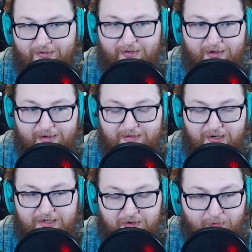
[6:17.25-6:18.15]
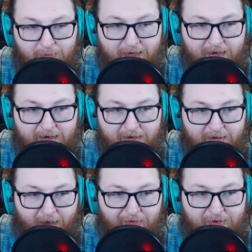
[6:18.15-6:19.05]
the structure that we get
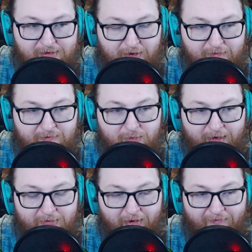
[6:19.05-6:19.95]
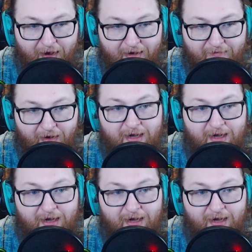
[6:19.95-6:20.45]
at the start of 2025,